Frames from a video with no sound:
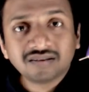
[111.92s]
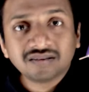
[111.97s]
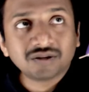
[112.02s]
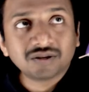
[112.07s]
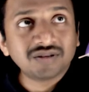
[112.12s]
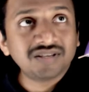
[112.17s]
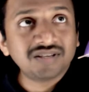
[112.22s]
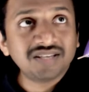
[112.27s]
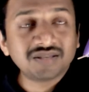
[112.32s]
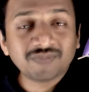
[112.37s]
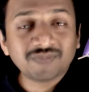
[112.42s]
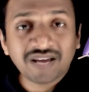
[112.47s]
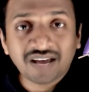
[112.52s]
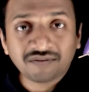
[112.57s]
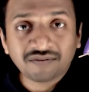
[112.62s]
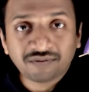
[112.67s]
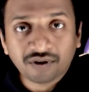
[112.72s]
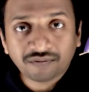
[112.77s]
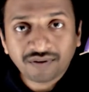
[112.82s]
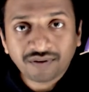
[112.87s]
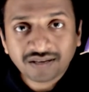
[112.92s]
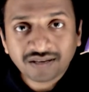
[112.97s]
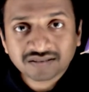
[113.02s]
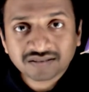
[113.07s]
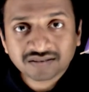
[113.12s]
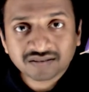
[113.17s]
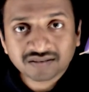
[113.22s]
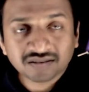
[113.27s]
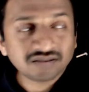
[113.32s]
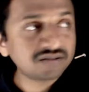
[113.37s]
So this is my f of
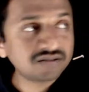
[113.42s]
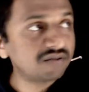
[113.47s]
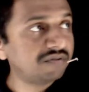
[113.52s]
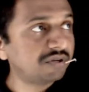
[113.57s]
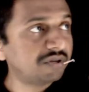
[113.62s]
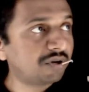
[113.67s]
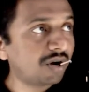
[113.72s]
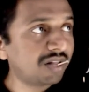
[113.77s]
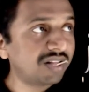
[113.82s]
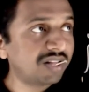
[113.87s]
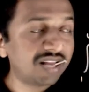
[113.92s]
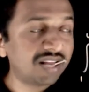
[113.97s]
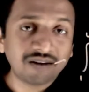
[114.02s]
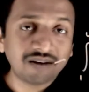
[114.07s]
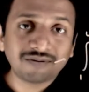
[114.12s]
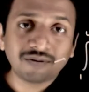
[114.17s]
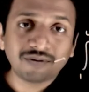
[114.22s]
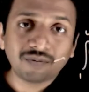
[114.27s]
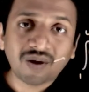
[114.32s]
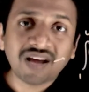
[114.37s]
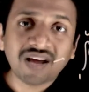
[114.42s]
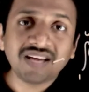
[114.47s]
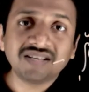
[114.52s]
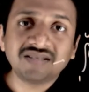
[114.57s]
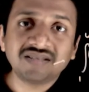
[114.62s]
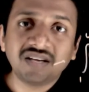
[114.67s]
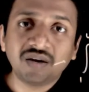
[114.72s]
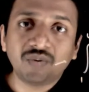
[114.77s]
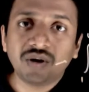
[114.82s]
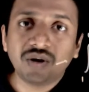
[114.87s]
x. So if you draw the graph of y
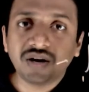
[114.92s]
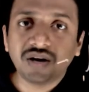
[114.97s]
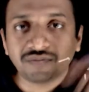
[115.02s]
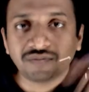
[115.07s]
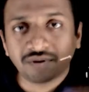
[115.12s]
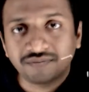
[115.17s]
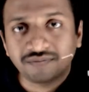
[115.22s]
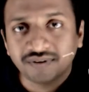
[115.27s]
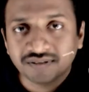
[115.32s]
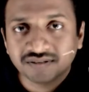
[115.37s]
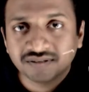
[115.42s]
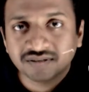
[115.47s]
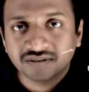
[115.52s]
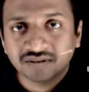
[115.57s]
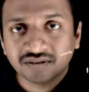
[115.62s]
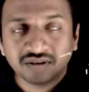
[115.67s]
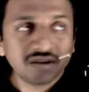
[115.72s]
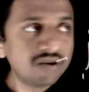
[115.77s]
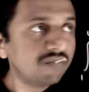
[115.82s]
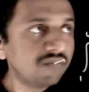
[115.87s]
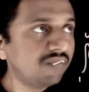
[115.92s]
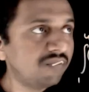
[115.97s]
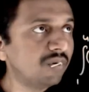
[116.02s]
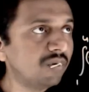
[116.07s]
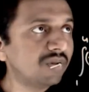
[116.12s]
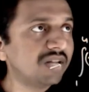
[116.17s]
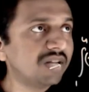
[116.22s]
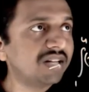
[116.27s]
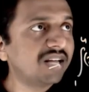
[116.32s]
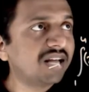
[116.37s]
is equal to f of x, we know
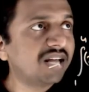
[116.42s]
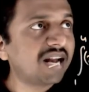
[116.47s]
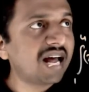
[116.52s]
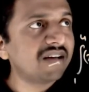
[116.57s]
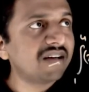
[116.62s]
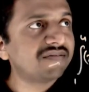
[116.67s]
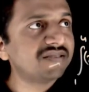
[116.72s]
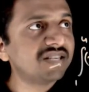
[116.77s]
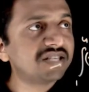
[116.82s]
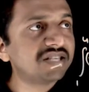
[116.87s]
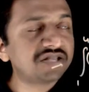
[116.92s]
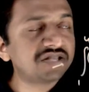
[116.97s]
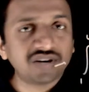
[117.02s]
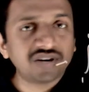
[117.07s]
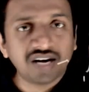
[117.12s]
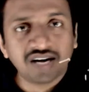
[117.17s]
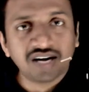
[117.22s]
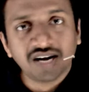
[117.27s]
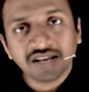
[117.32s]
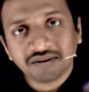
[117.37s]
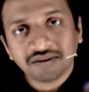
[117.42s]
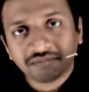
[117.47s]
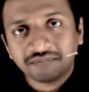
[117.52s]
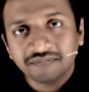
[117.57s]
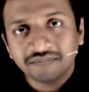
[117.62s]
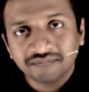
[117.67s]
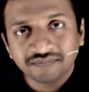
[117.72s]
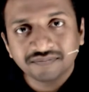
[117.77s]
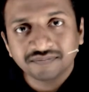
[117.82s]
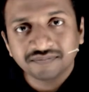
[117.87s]
that the graph is a straight line.
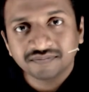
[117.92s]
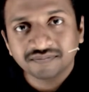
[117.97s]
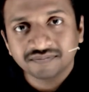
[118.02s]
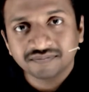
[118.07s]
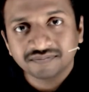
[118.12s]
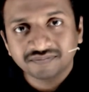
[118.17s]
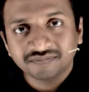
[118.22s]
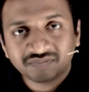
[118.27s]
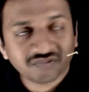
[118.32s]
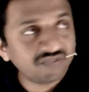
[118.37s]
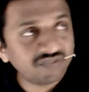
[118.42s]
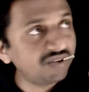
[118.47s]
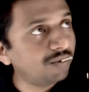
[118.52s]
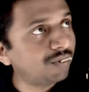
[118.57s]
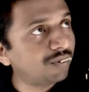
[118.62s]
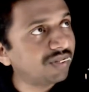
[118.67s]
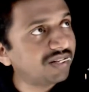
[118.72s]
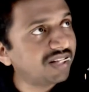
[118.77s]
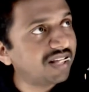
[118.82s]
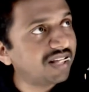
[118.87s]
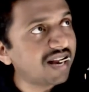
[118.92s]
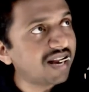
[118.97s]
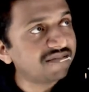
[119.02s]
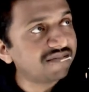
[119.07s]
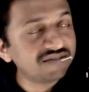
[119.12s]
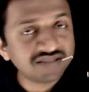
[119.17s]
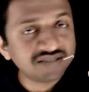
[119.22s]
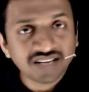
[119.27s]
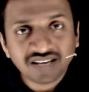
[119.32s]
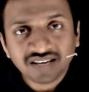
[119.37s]
We know that the
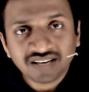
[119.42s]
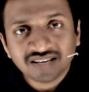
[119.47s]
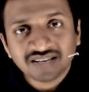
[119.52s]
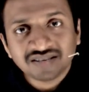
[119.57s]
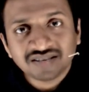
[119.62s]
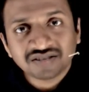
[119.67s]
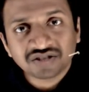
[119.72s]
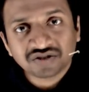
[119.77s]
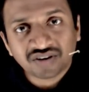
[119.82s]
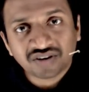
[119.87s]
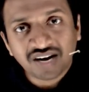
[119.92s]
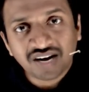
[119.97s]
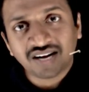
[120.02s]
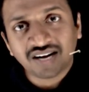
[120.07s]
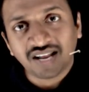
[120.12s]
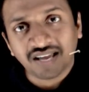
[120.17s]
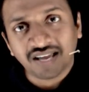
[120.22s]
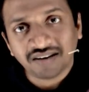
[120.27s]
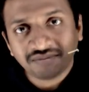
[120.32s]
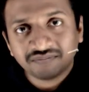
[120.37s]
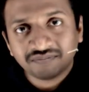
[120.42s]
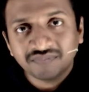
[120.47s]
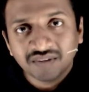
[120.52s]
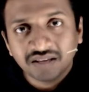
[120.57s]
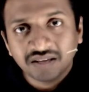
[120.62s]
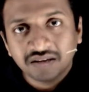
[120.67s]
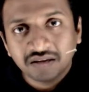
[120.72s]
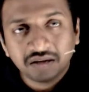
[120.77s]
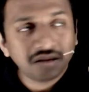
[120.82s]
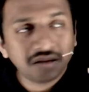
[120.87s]
graph is a straight line
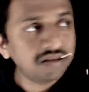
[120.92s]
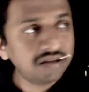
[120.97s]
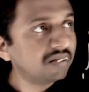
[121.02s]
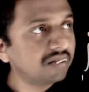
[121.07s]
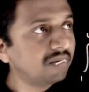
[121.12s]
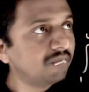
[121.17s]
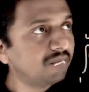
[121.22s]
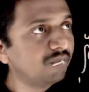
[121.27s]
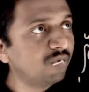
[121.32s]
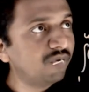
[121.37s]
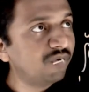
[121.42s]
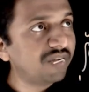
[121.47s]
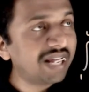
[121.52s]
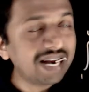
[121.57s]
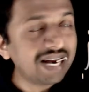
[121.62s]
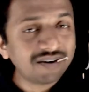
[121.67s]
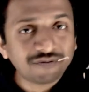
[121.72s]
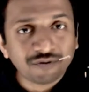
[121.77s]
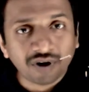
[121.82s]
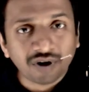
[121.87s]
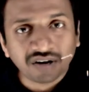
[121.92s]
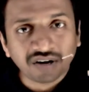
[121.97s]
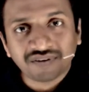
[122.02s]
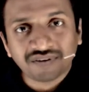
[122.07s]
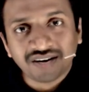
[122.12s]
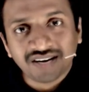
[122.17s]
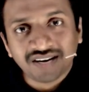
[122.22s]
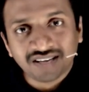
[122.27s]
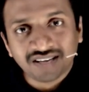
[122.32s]
moving at 45